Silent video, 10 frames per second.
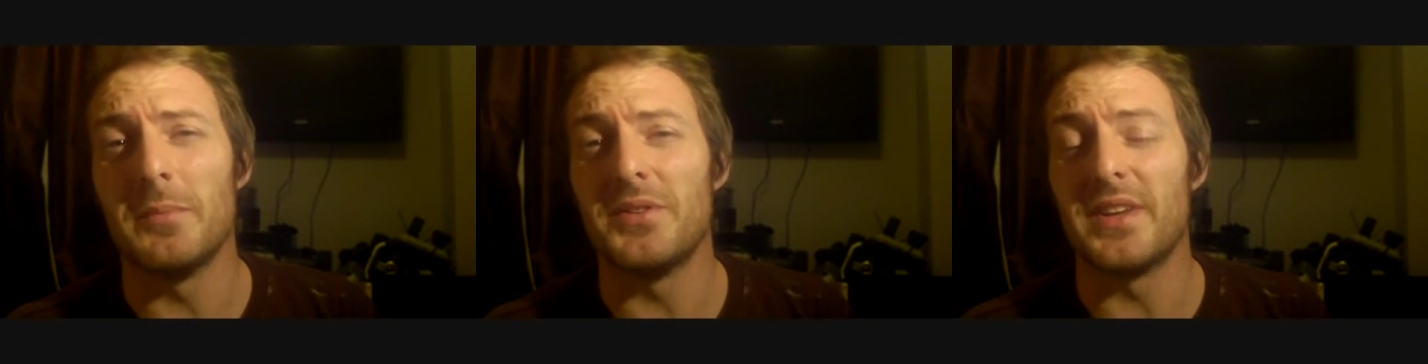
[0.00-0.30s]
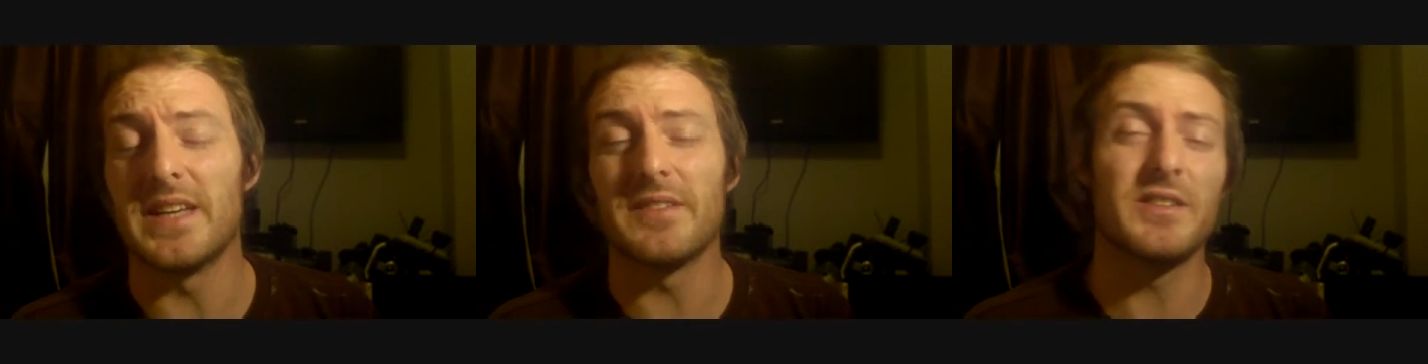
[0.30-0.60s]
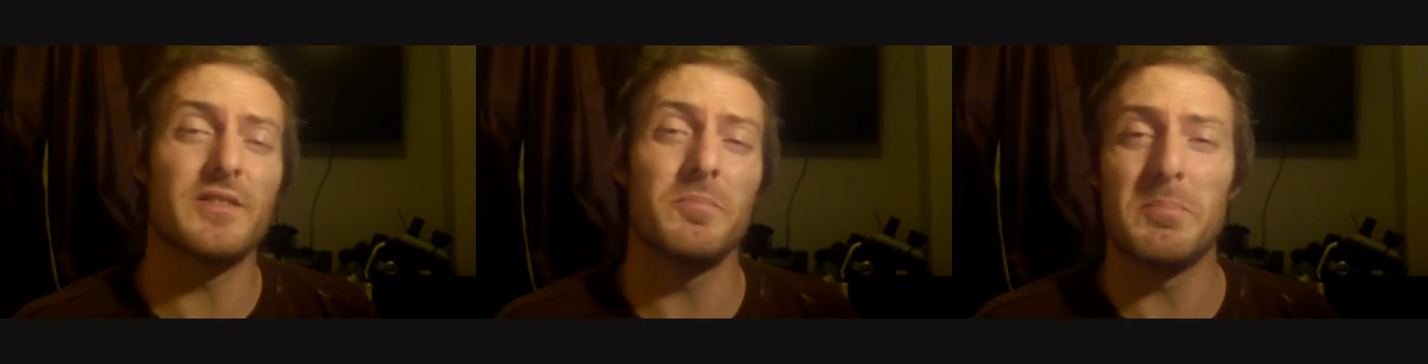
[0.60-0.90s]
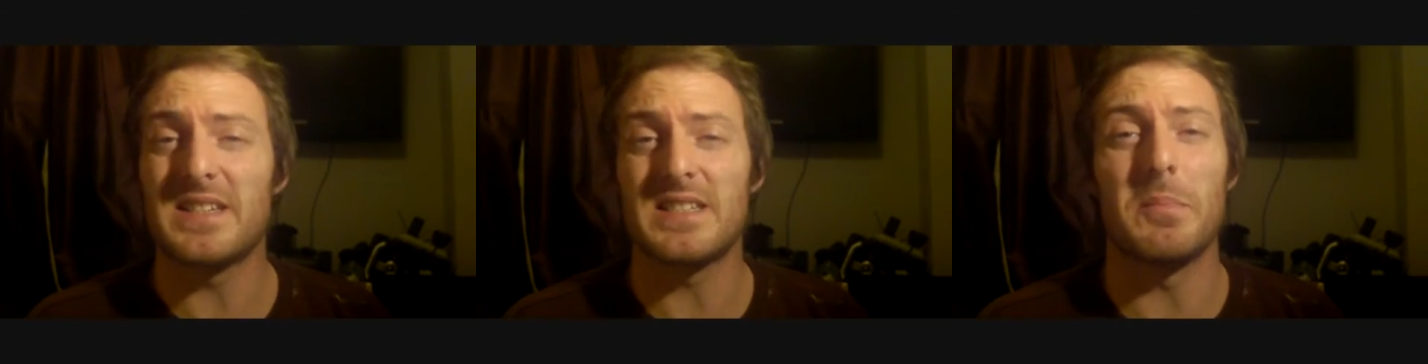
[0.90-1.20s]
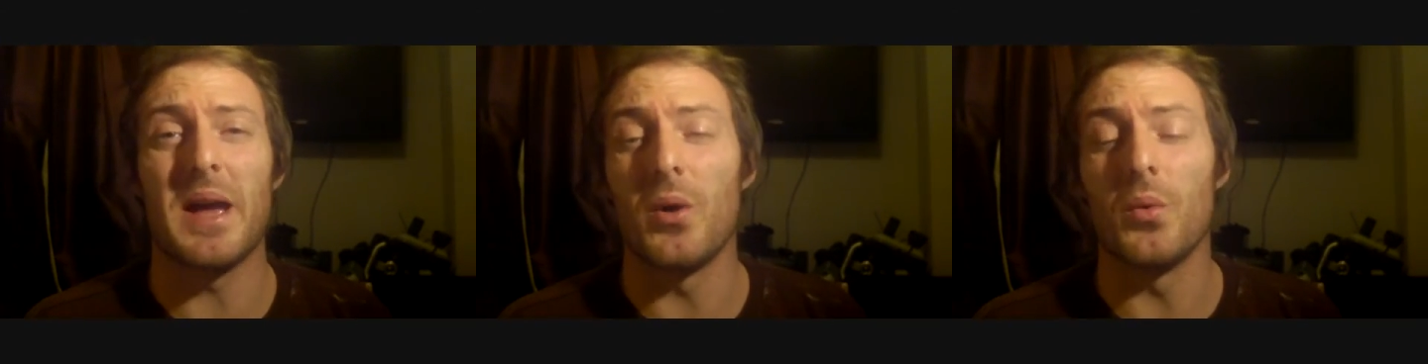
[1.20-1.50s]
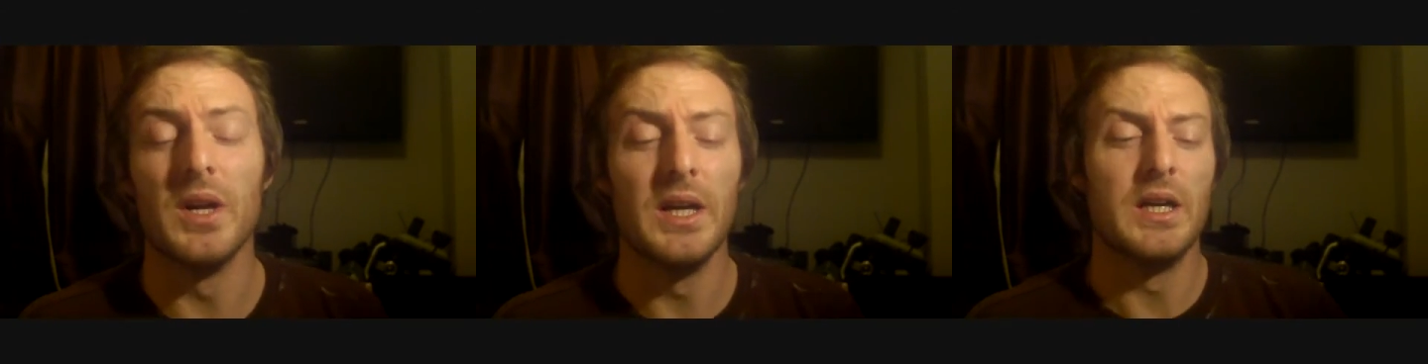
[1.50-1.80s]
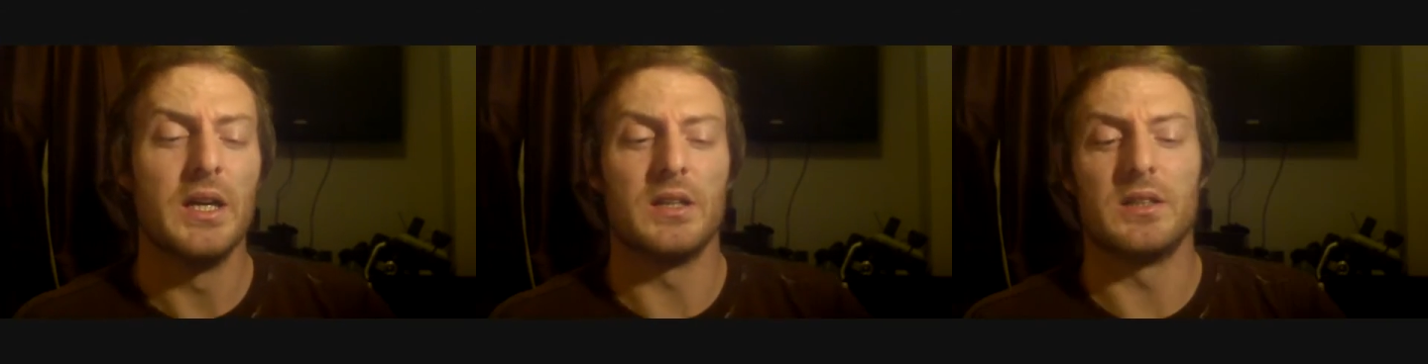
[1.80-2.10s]
and then you're having to mess about
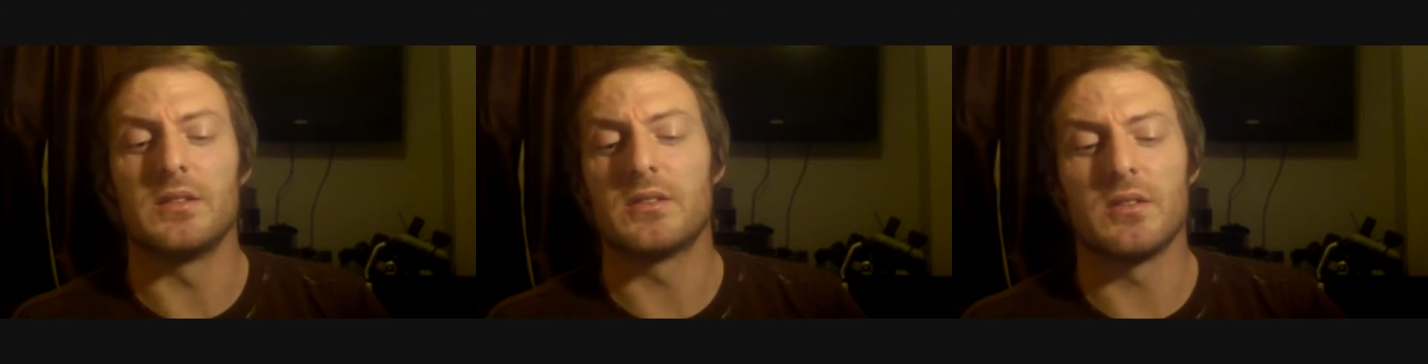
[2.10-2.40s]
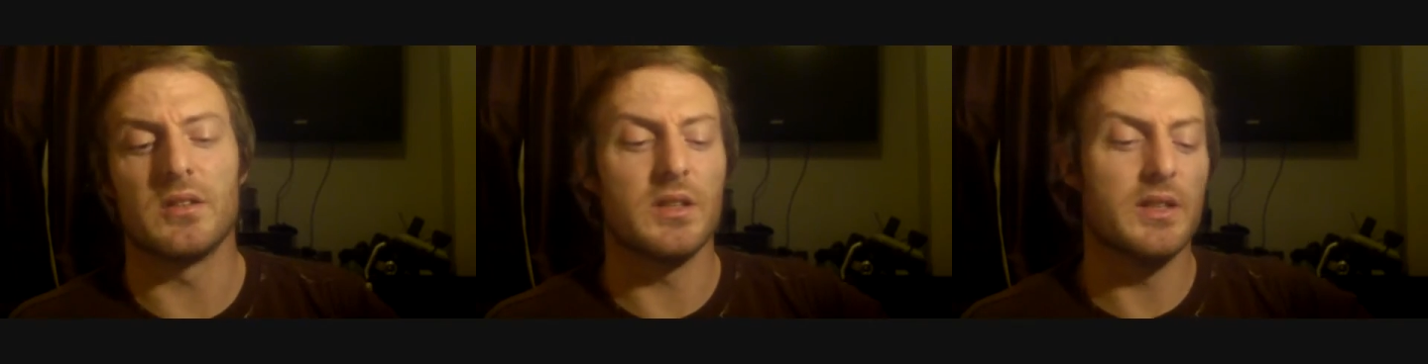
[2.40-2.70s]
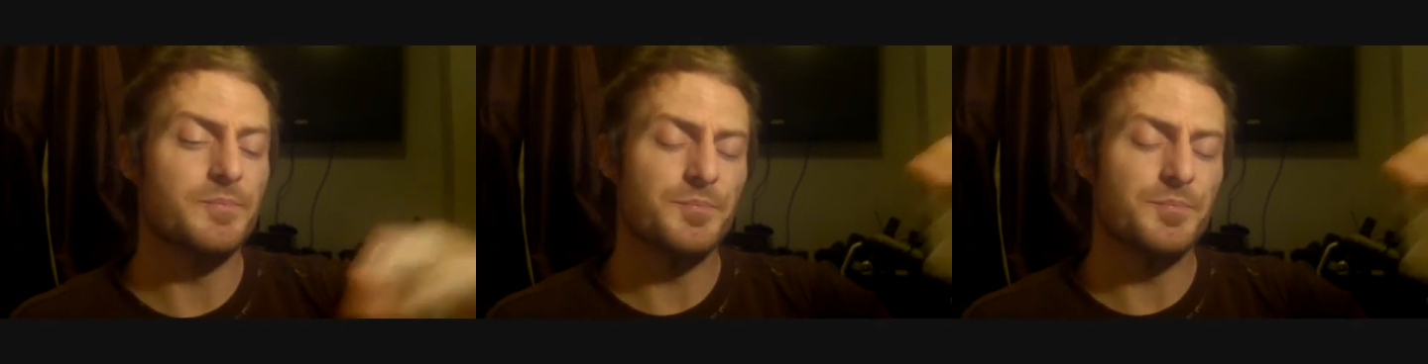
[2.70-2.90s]
and sort of